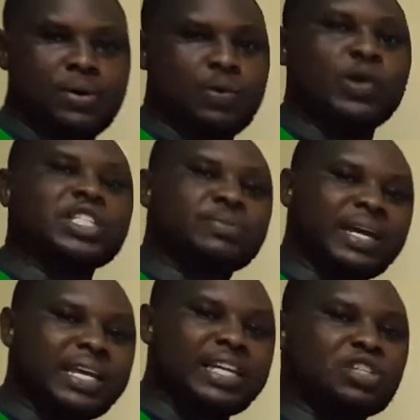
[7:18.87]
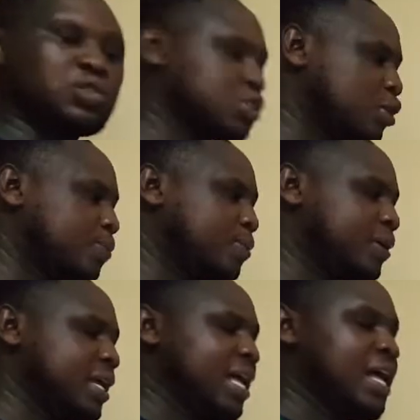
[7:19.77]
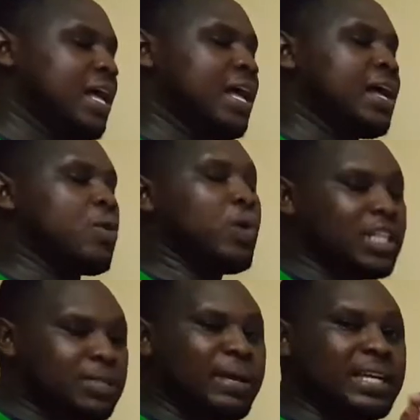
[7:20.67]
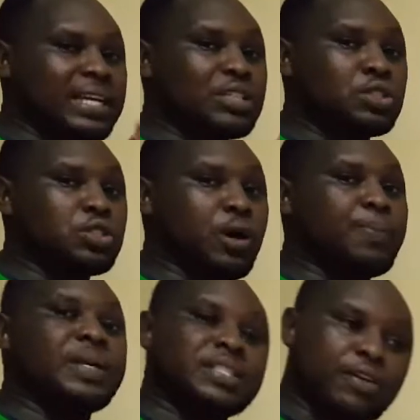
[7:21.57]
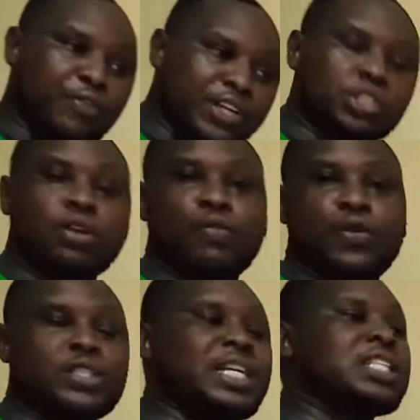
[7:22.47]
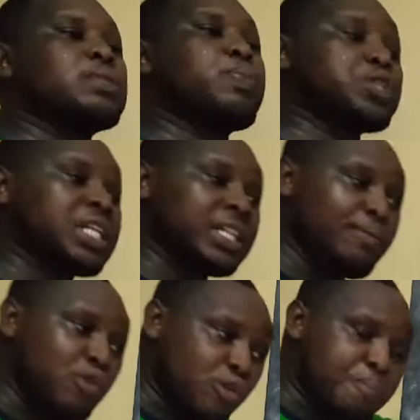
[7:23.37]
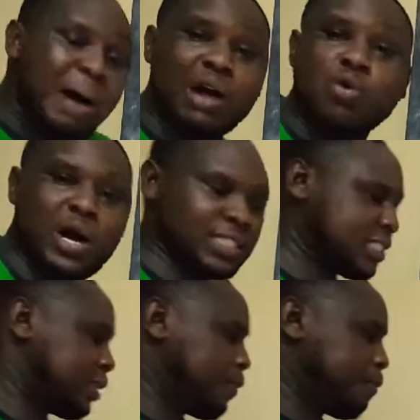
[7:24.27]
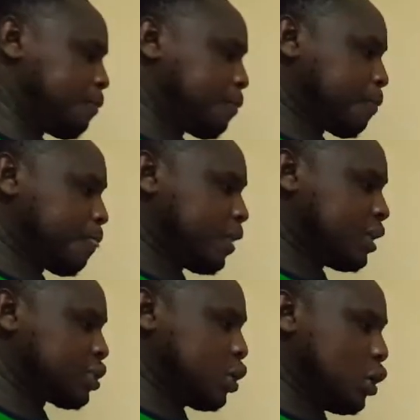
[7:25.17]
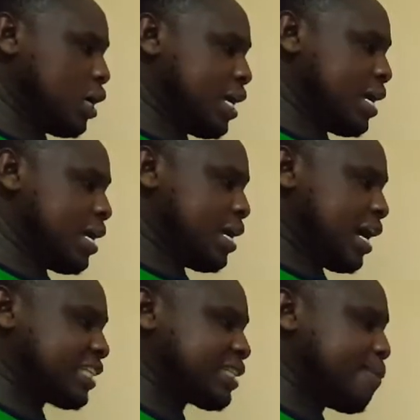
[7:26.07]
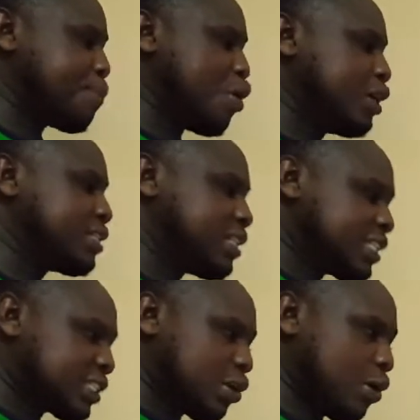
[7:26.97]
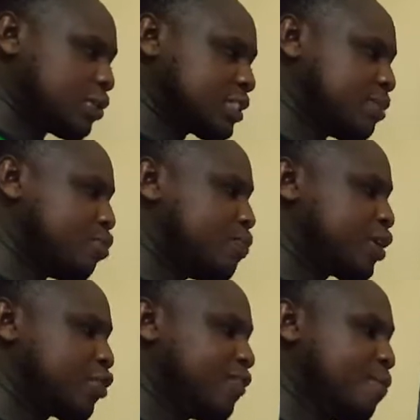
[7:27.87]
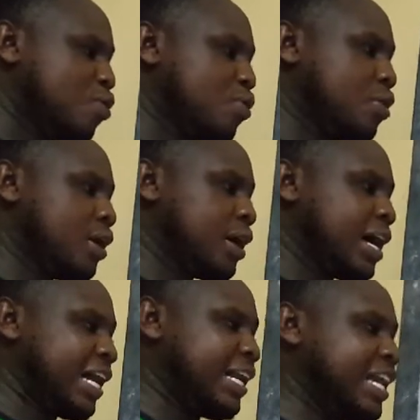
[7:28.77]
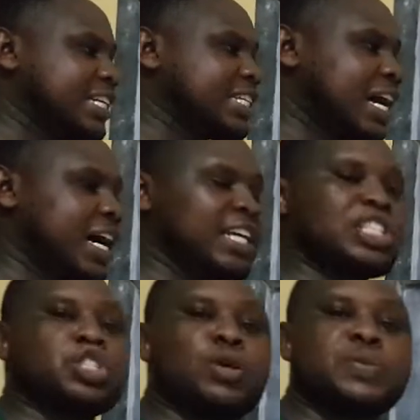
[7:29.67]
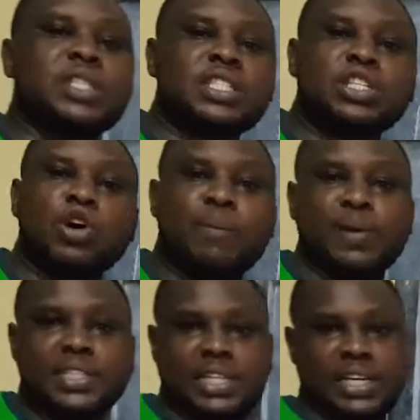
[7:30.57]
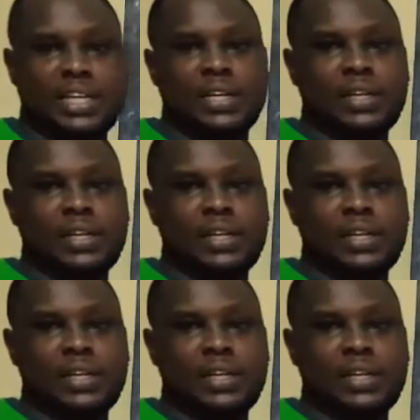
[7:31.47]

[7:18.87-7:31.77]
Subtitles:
What is making it to stop? What is making it stop is a friction force that is pushing the book backwards. So, at some point, it slows the movement of the book, and later, it stops it completely.